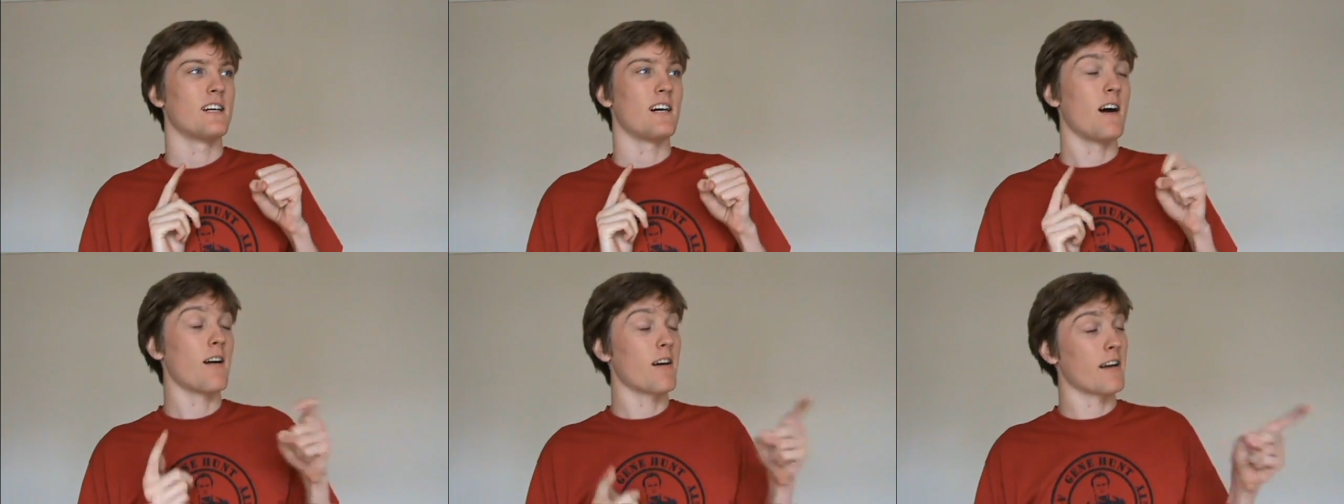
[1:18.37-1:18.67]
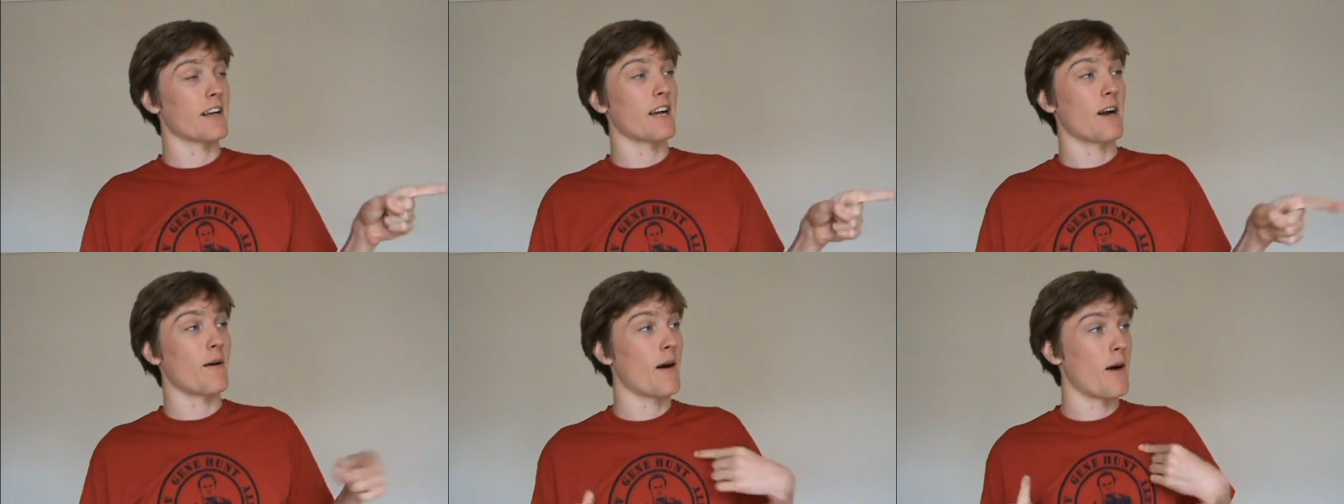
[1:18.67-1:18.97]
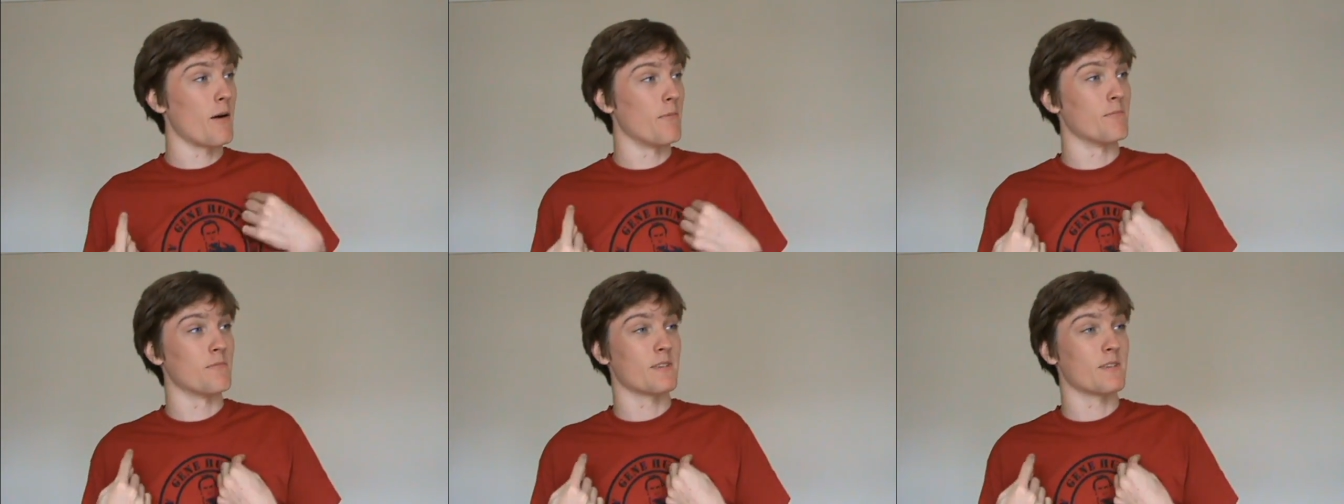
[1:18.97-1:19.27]
I'm going to go
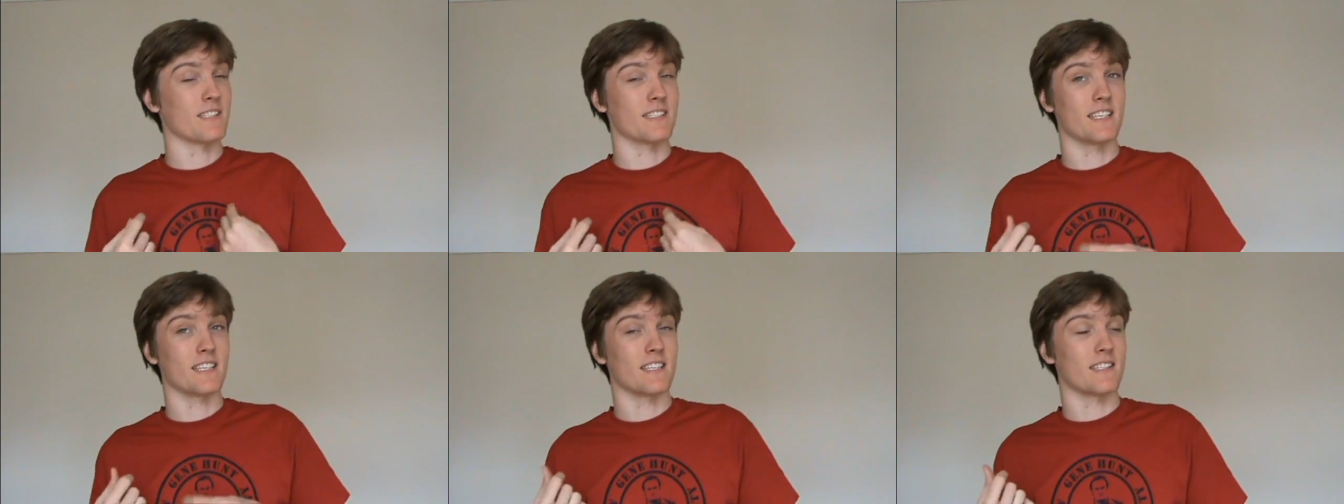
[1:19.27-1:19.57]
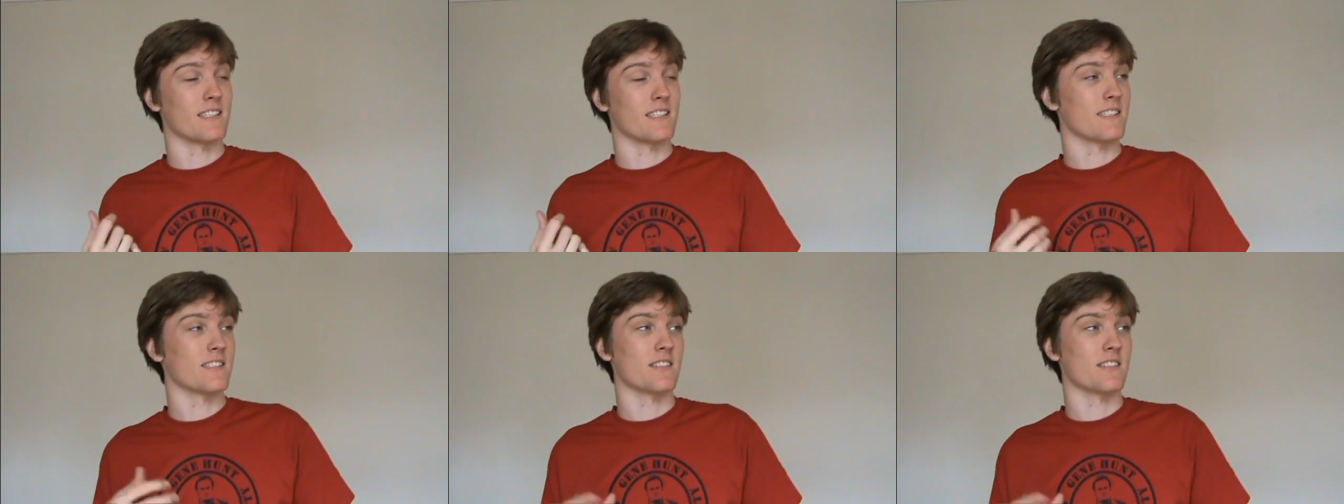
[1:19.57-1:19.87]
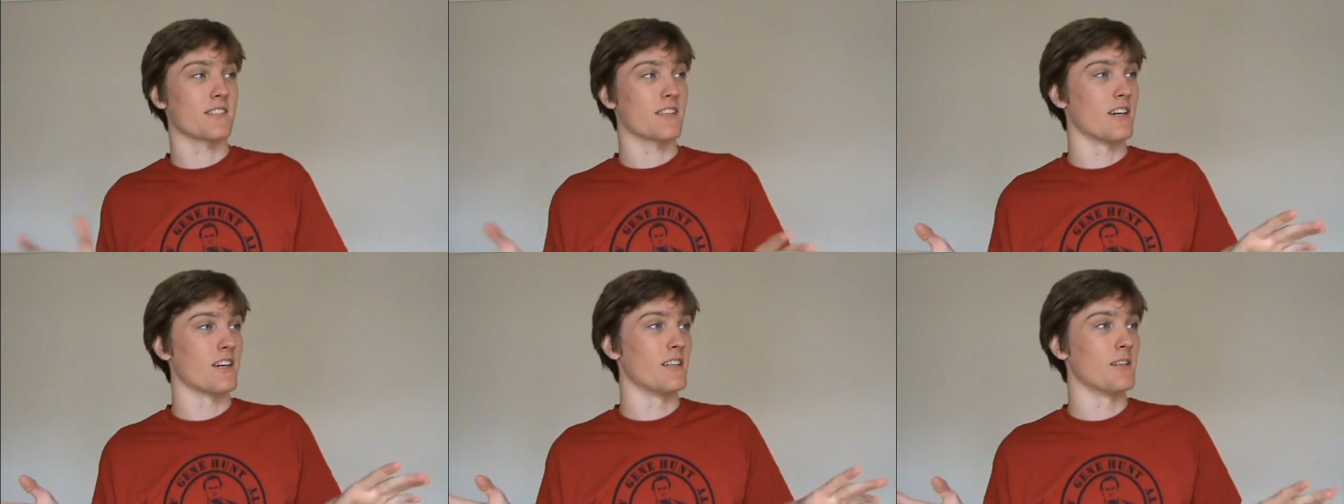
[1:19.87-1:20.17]
home because this has
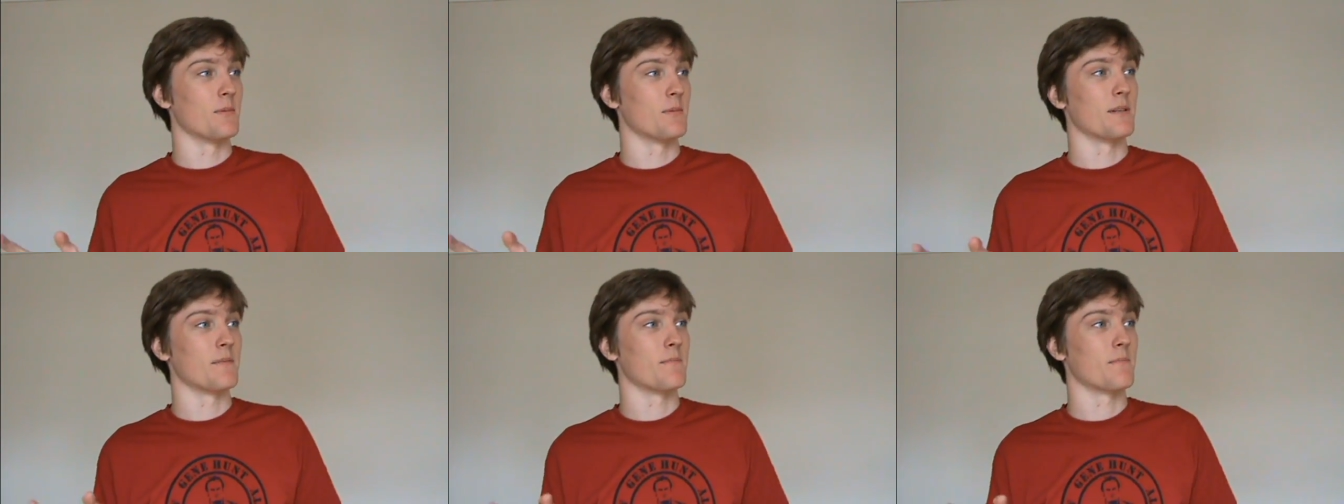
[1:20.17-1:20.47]
just turned a